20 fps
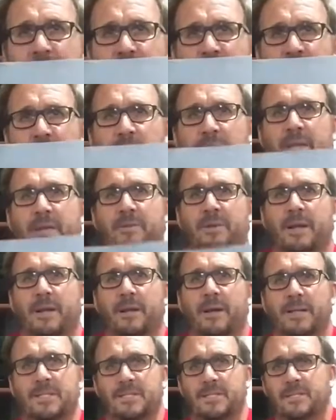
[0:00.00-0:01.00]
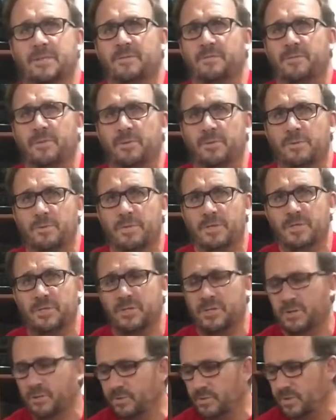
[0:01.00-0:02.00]
There's 3 green lights is full and
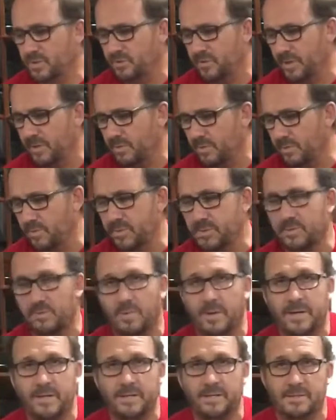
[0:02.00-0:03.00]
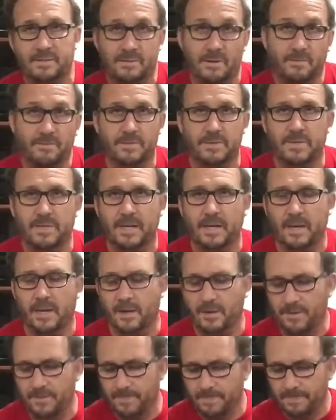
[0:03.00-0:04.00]
2 is 3/4 and 1 is obviously
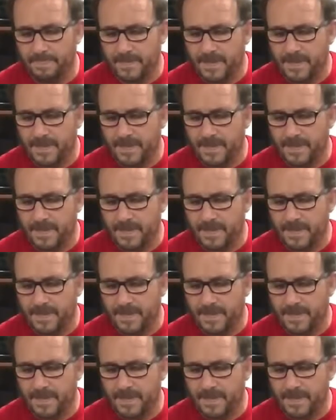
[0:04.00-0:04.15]
low.